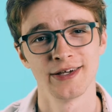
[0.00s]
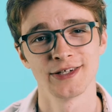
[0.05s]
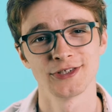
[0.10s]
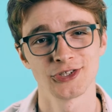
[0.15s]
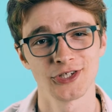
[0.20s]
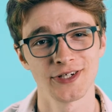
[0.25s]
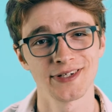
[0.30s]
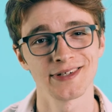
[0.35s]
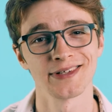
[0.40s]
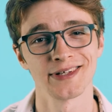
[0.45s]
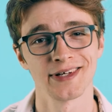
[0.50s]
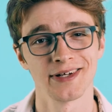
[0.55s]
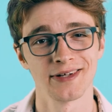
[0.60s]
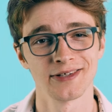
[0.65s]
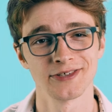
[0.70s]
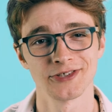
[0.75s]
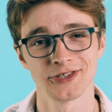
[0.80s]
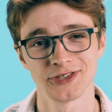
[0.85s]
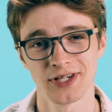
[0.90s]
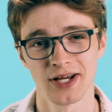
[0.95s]
cheat a little
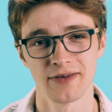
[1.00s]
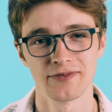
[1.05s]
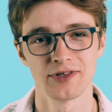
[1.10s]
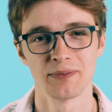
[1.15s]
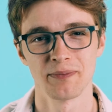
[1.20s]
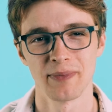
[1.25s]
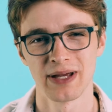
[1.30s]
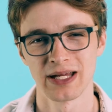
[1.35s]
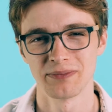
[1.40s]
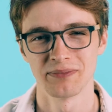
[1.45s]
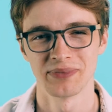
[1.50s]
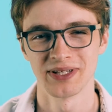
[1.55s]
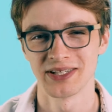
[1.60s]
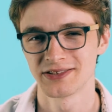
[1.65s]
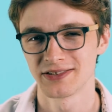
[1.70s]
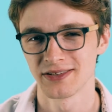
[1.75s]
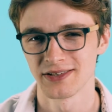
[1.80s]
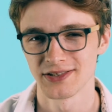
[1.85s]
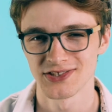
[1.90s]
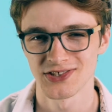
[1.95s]
and just cover the main
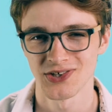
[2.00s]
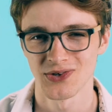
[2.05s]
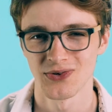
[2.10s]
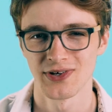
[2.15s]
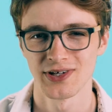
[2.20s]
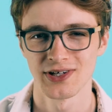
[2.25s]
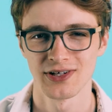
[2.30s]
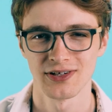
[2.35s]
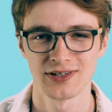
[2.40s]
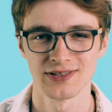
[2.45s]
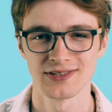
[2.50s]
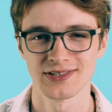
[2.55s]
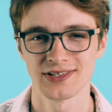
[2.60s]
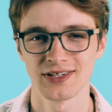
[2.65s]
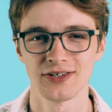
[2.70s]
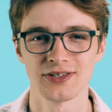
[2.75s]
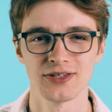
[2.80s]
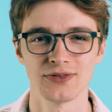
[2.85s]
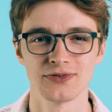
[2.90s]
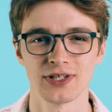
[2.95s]
beats of the story, or
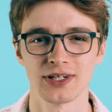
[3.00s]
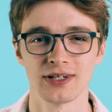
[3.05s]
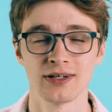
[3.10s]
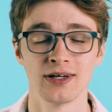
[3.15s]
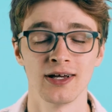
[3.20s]
consider using